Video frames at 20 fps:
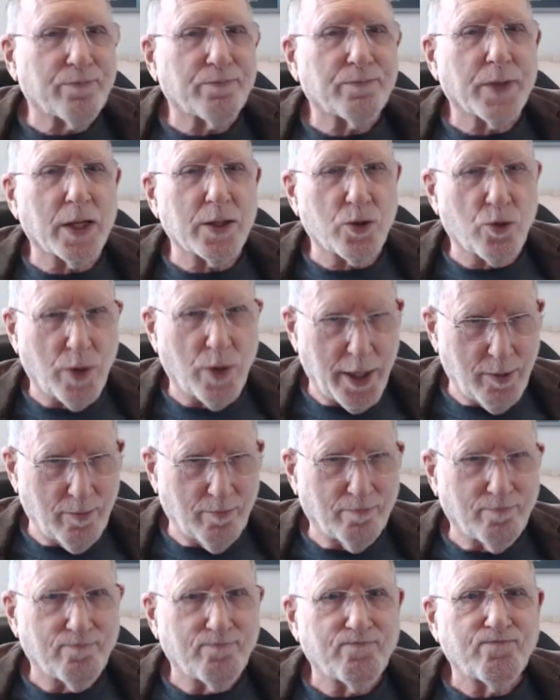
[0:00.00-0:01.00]
That's right.
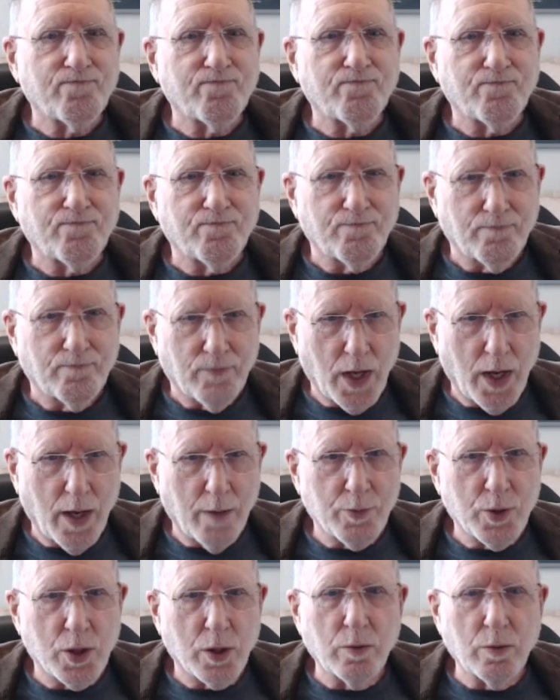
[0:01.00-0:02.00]

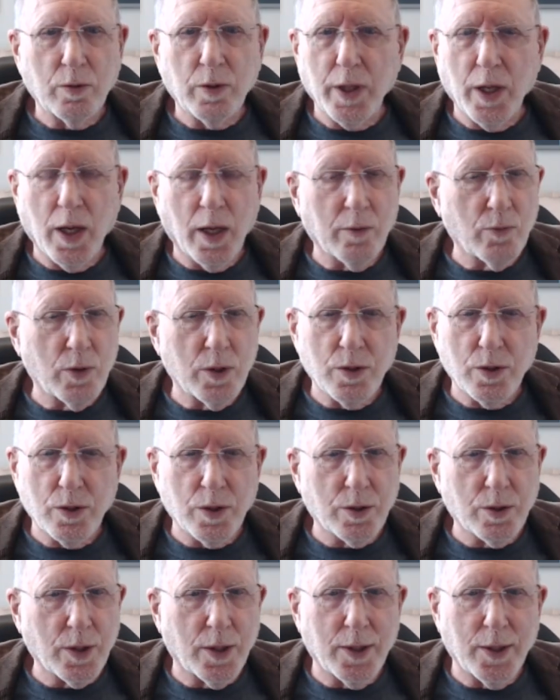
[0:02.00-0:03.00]
Absolutely. I
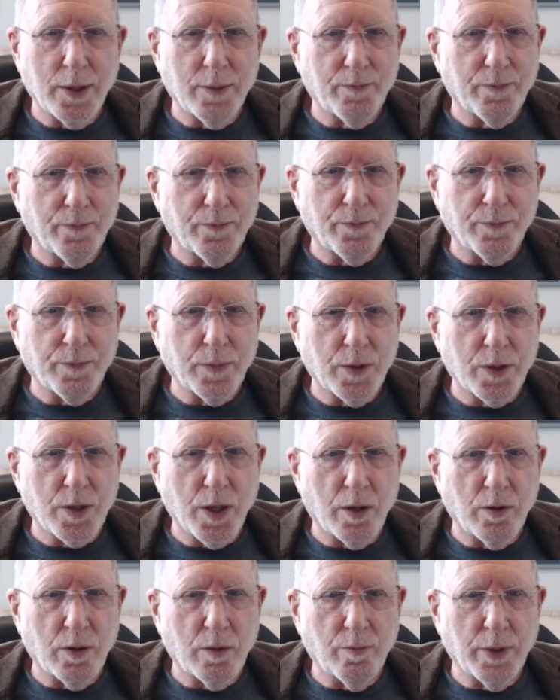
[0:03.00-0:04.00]
was
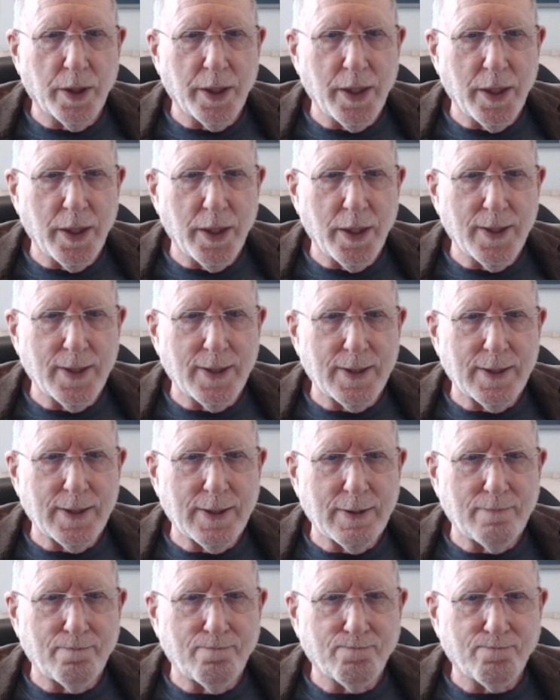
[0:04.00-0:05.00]
terribly.
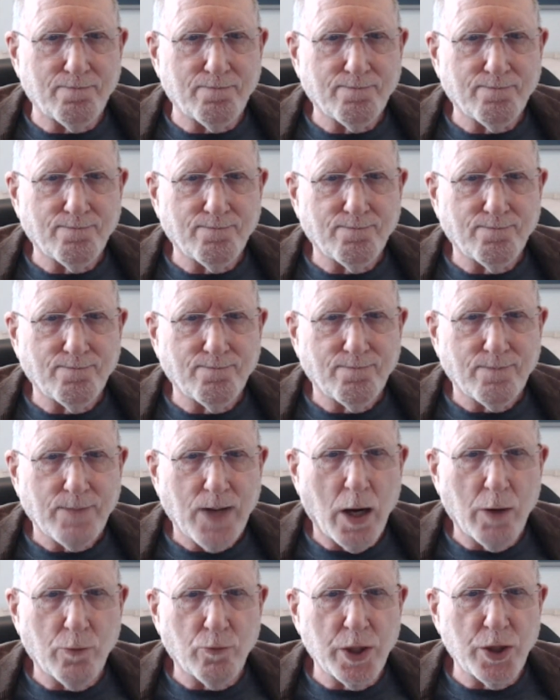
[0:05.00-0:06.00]

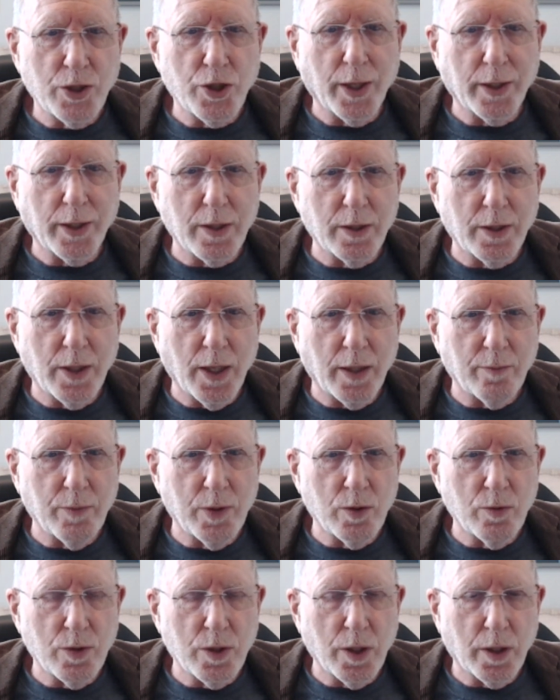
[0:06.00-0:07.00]
I rejected that
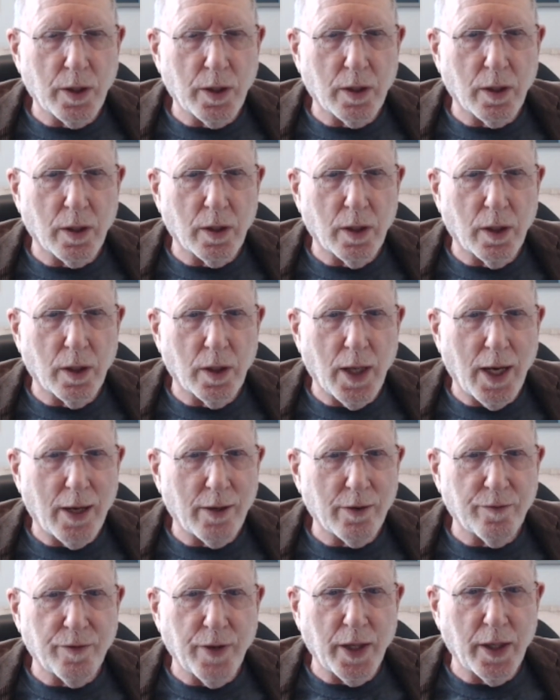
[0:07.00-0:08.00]
music
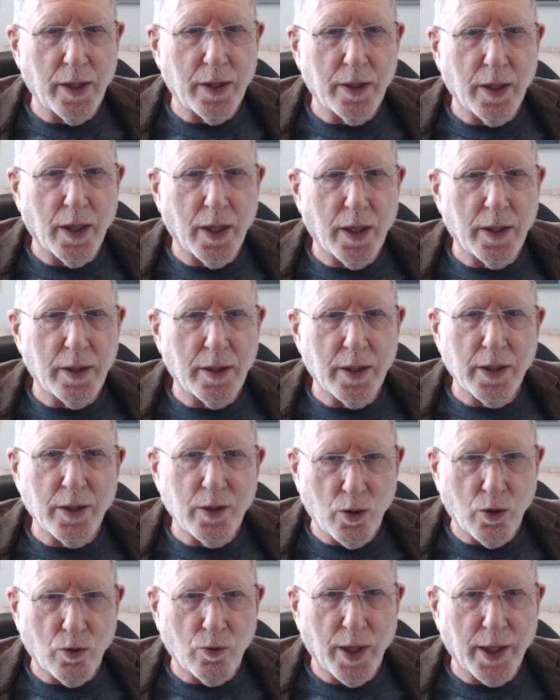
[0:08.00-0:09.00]
out of hand and
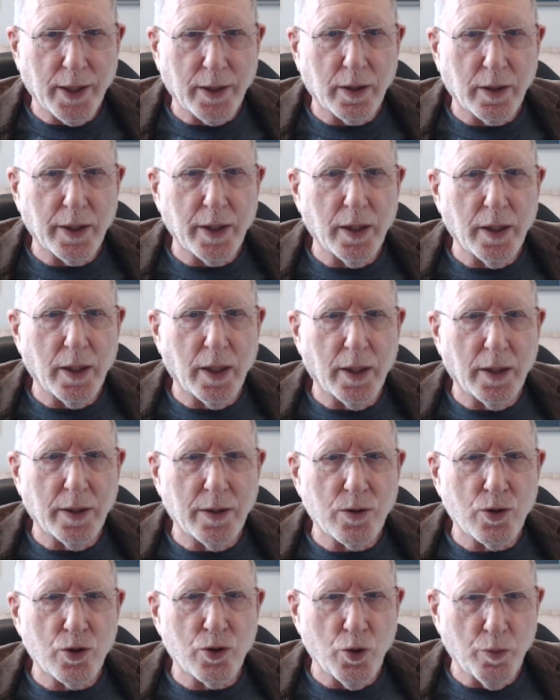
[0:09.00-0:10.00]
incorrectly and
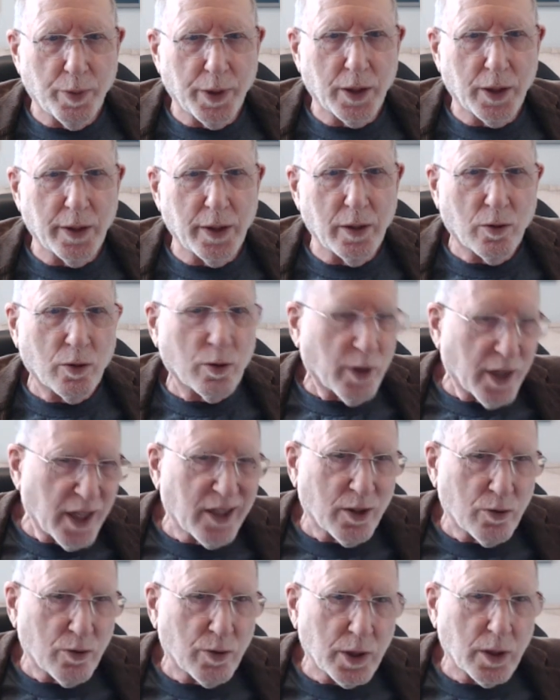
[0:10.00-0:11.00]
stupidly or
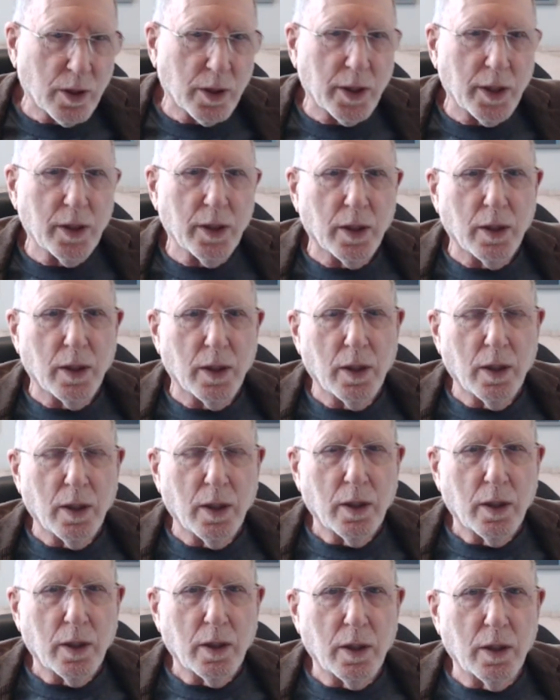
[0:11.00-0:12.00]
ignorantly.
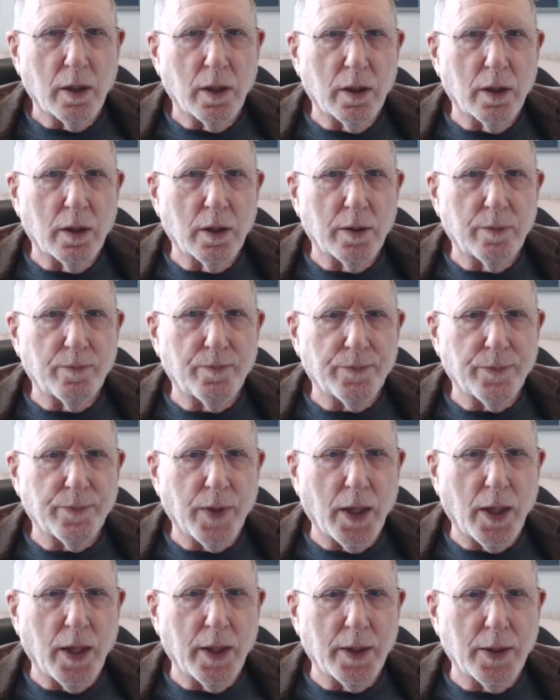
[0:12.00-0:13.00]

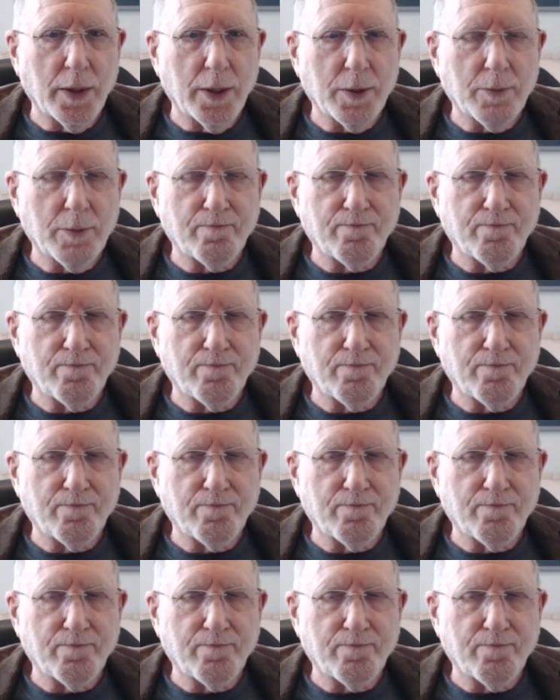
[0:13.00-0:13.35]
And